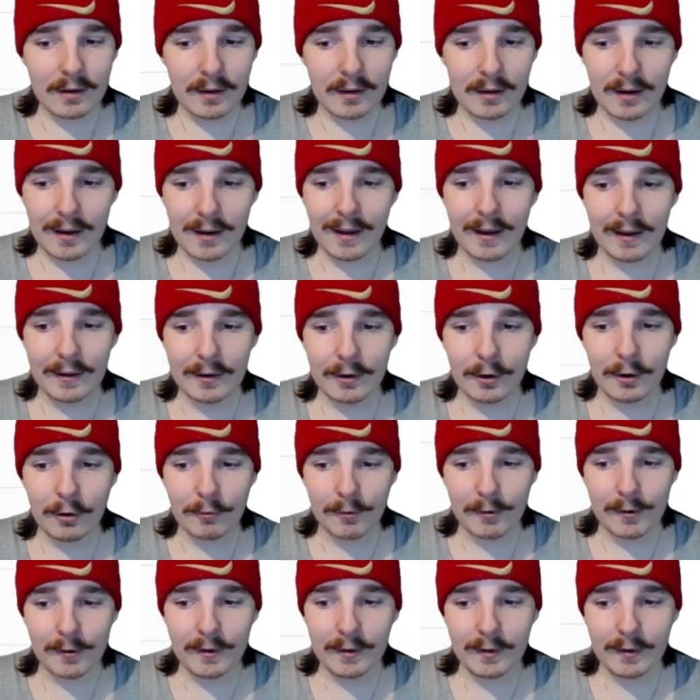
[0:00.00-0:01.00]
Nah, not
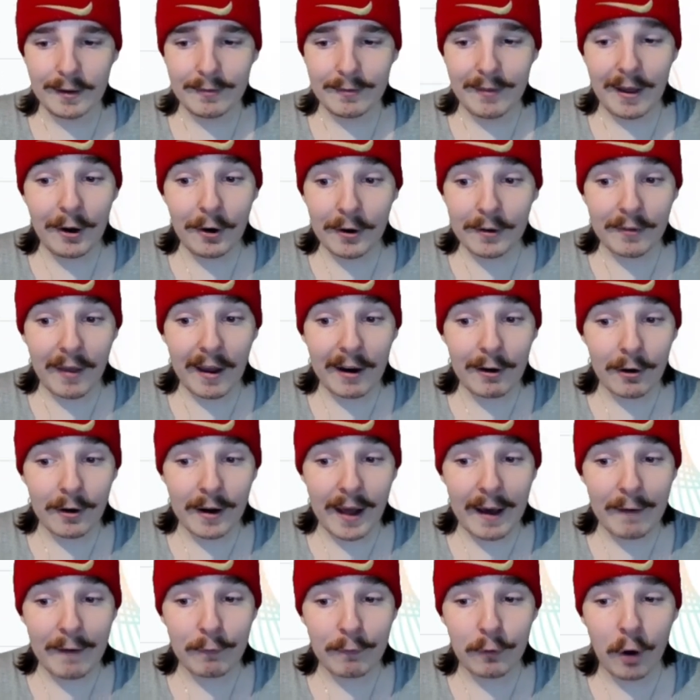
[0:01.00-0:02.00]
really. They don't
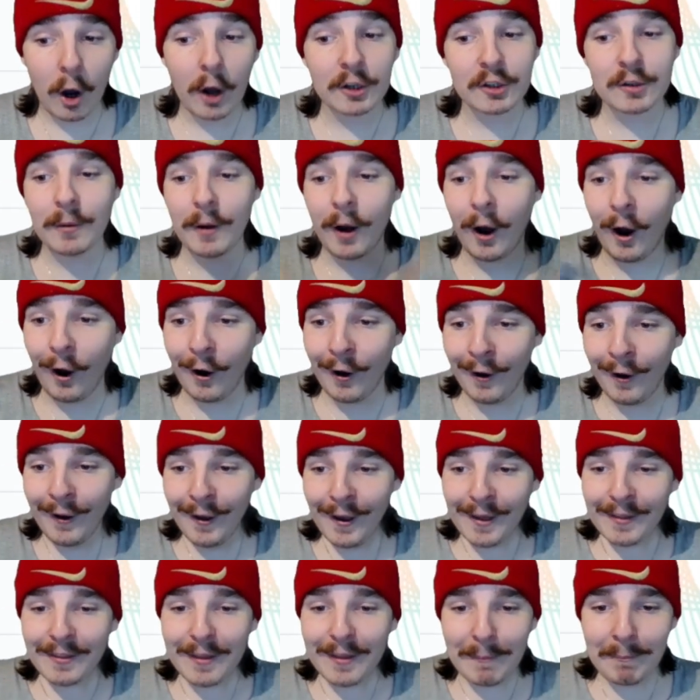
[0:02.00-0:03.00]
have... Oh,
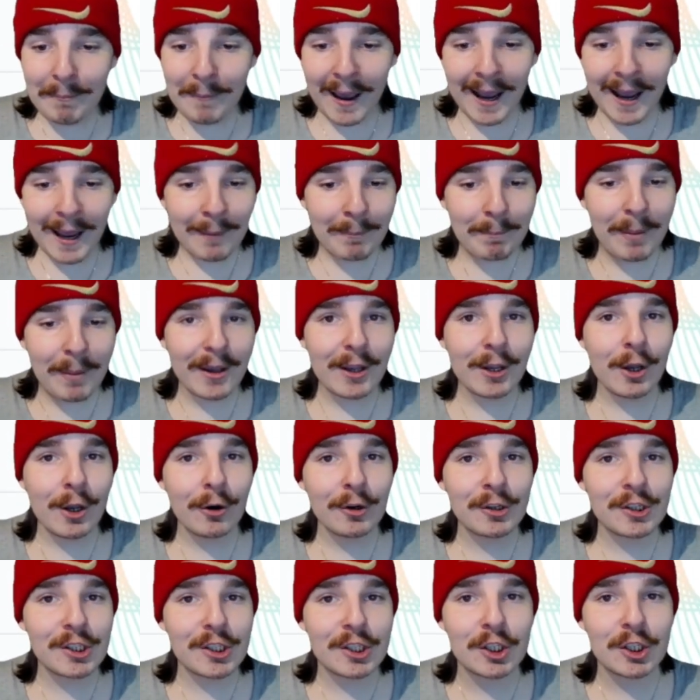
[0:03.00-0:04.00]
the man
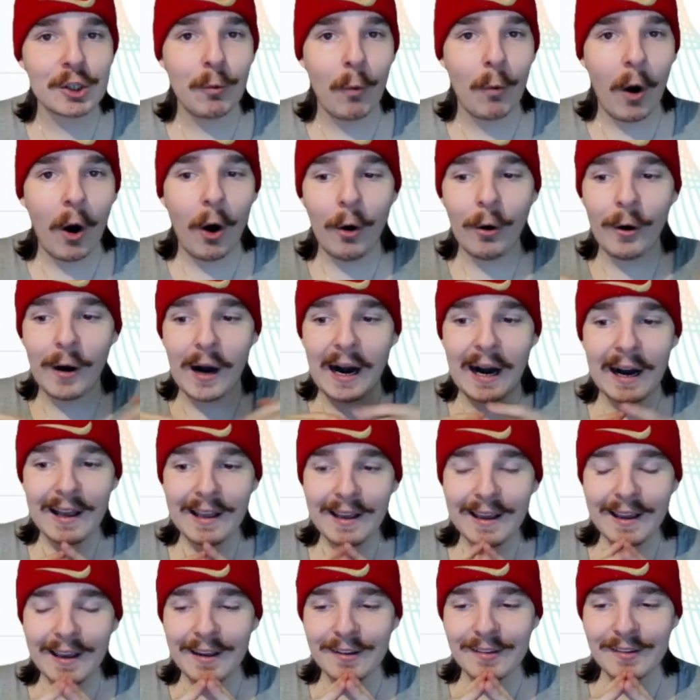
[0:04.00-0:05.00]
Piyush Chawla
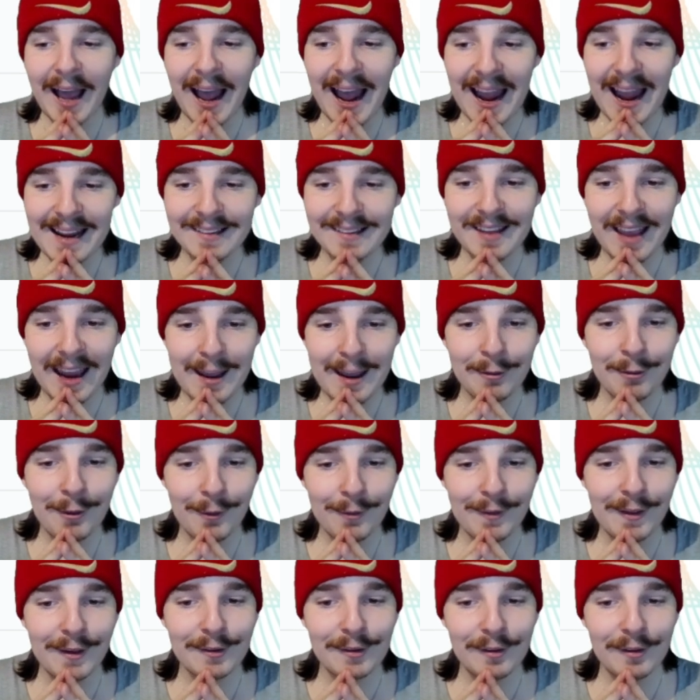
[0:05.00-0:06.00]
is 18th on
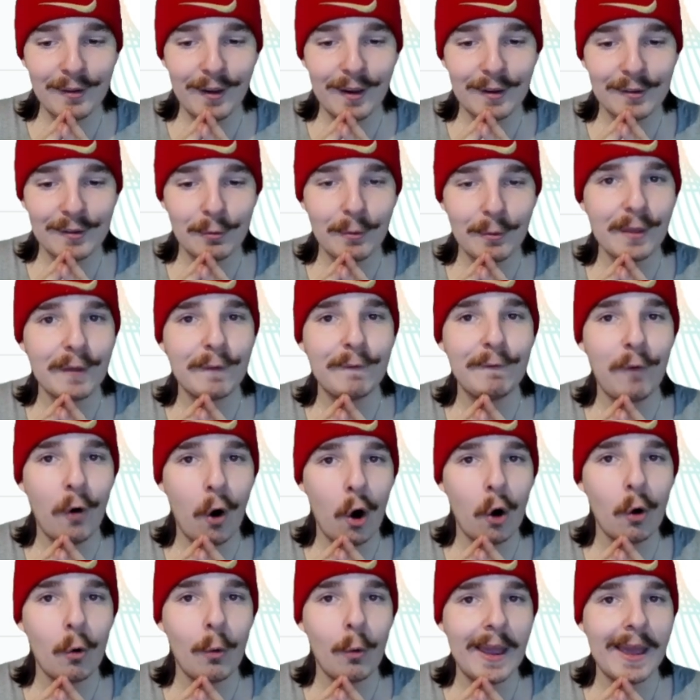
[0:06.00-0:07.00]
this list with
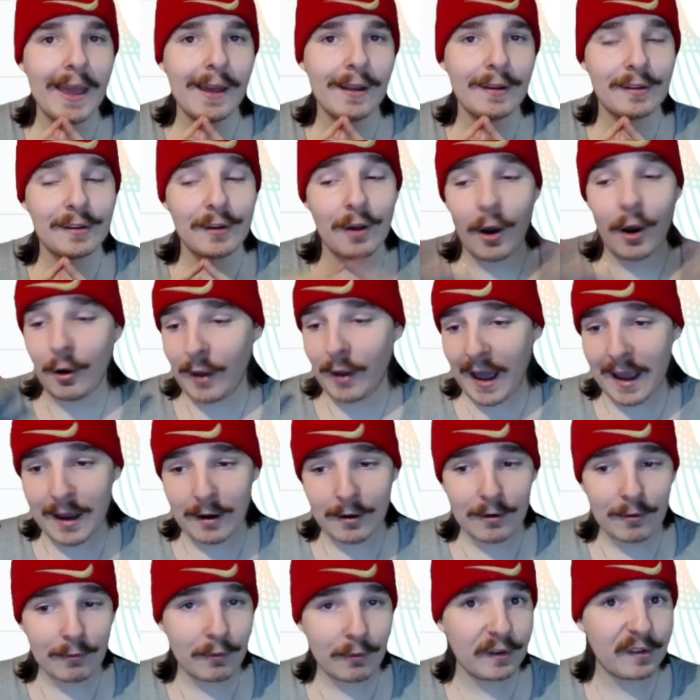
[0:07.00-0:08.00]
4 wickets. So, hey,
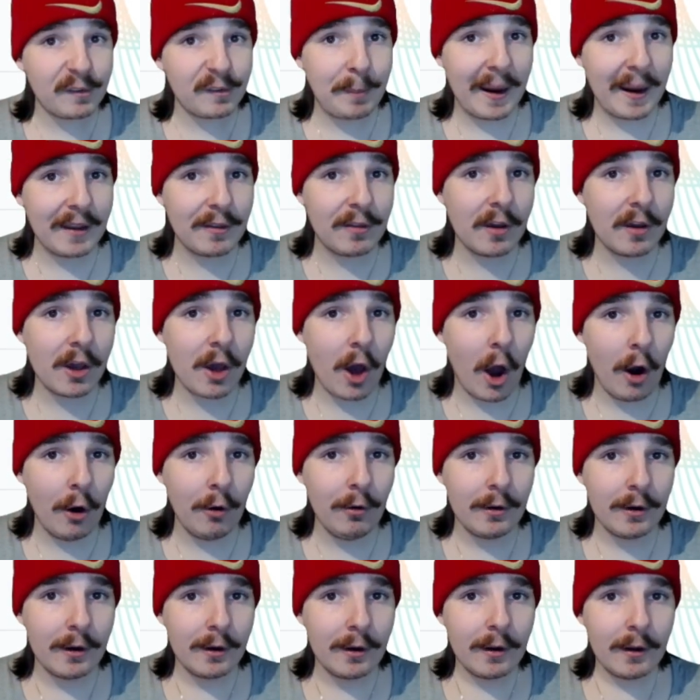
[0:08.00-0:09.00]
respect the GOAT.
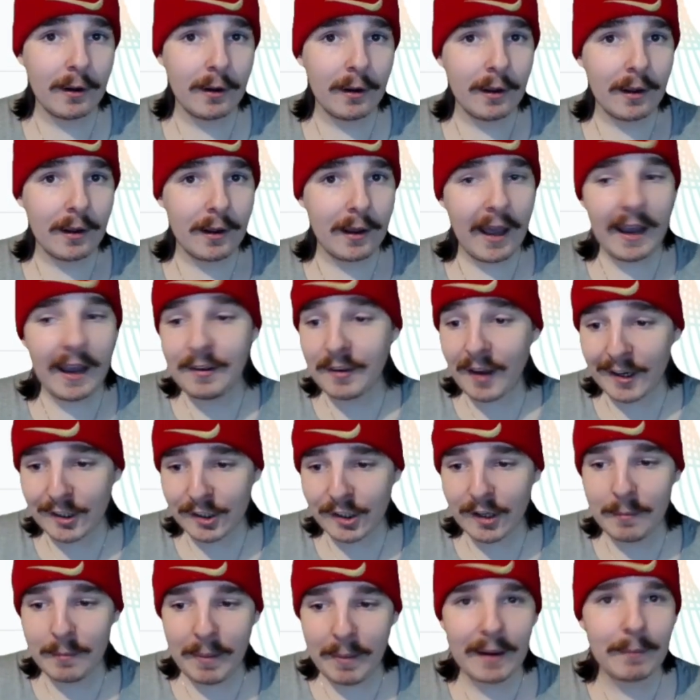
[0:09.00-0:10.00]
He's
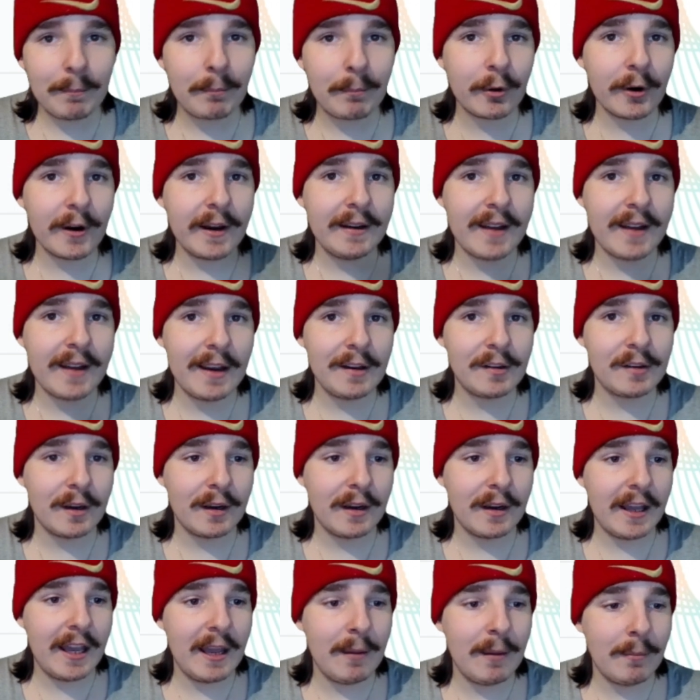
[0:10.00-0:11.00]
actually been pretty
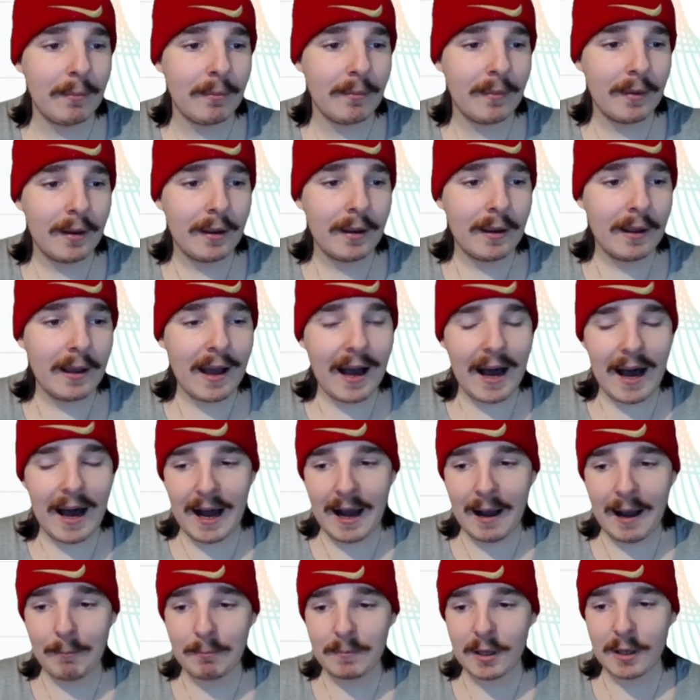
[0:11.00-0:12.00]
decent, him,
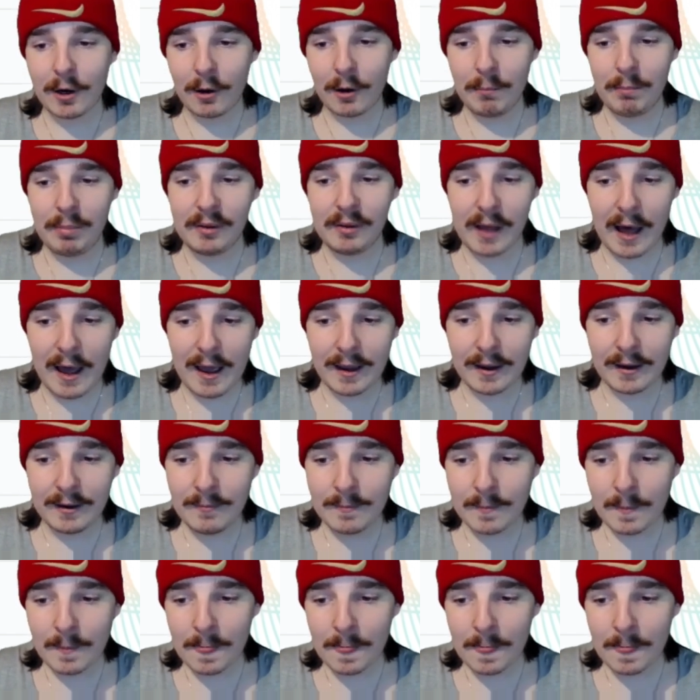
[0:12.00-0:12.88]
playing.